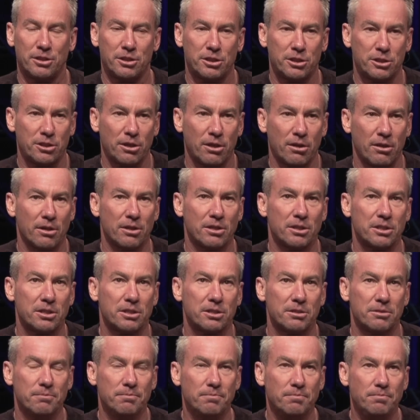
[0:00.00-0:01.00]

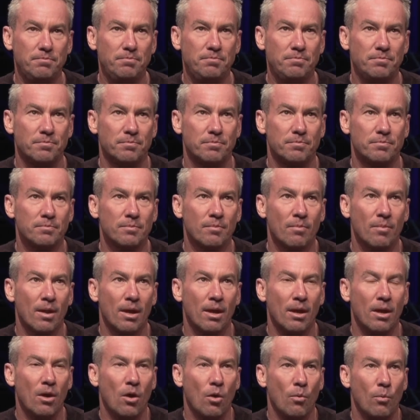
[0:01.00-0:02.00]
church.
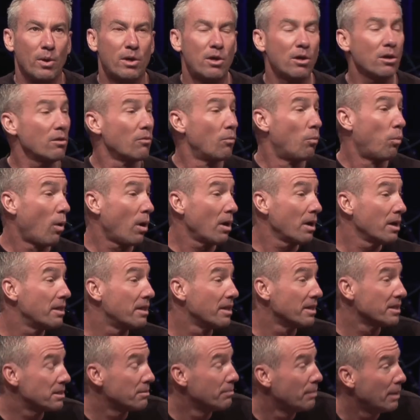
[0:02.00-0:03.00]
We could have worded
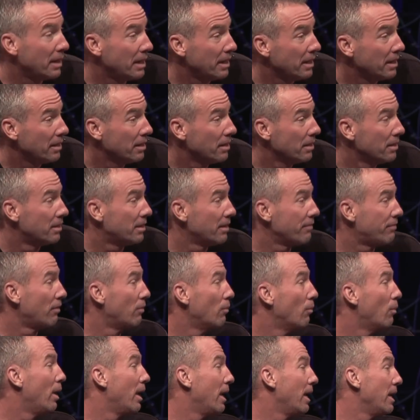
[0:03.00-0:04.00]
this many
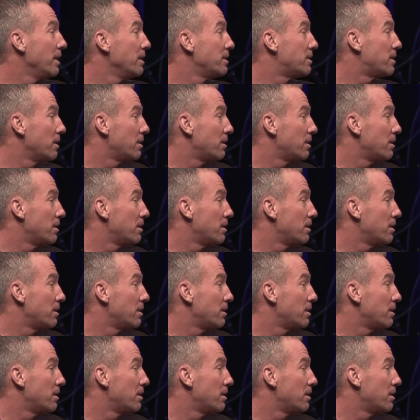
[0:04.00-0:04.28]
different ways.